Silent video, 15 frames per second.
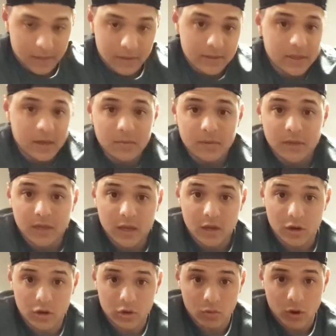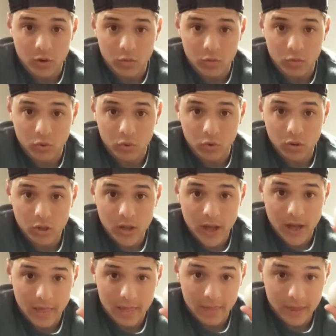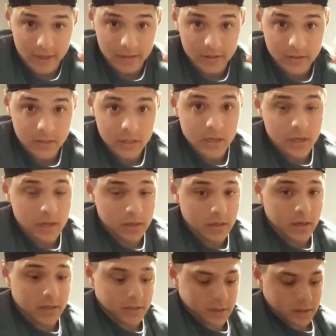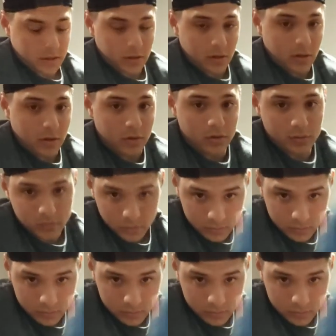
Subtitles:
And the same thing here, you want to roll on this nice and slow.